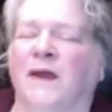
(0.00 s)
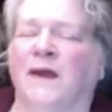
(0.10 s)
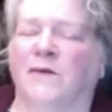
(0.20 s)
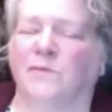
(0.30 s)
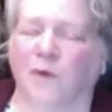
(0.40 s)

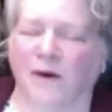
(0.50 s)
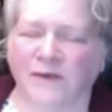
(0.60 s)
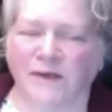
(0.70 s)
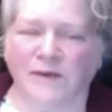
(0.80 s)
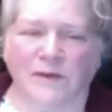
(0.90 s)
One of
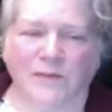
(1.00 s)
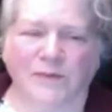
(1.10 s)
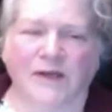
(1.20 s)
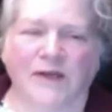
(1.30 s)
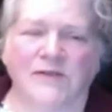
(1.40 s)
the
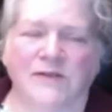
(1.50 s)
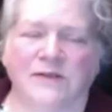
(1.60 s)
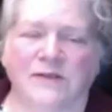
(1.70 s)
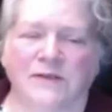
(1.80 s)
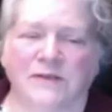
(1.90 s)

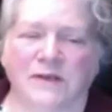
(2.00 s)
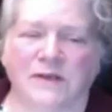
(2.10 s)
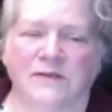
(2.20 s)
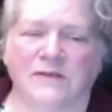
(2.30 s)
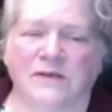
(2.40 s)
interpretations
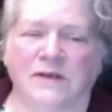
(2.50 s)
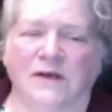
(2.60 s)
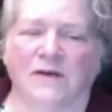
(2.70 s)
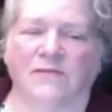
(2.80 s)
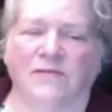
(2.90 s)
is
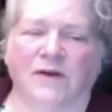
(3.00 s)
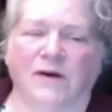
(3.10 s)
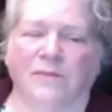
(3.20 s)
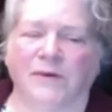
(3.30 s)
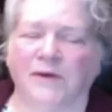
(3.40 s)

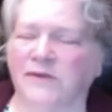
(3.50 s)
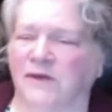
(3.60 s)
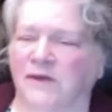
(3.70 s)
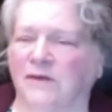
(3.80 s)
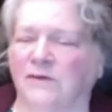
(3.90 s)
Frau
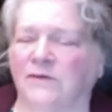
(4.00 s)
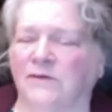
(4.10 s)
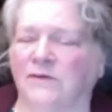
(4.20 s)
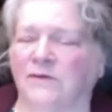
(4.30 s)
Perchta, who